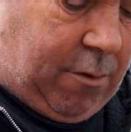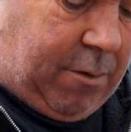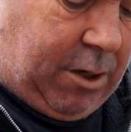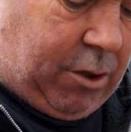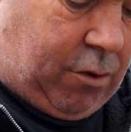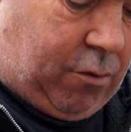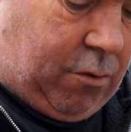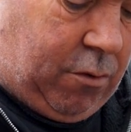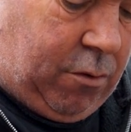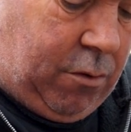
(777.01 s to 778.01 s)
to make
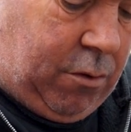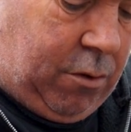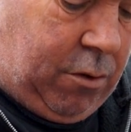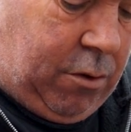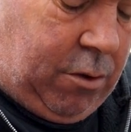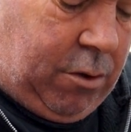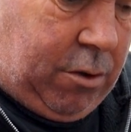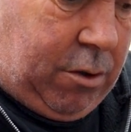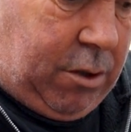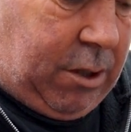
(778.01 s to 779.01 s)
sure
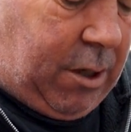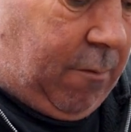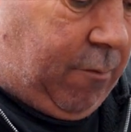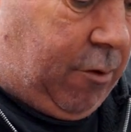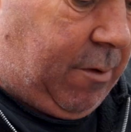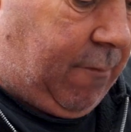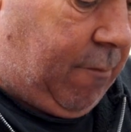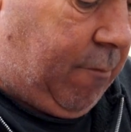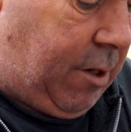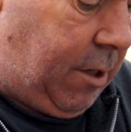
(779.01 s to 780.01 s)
you don't put them in the
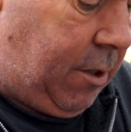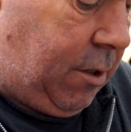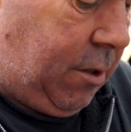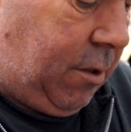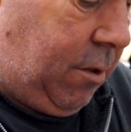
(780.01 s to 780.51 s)
wrong place, yeah?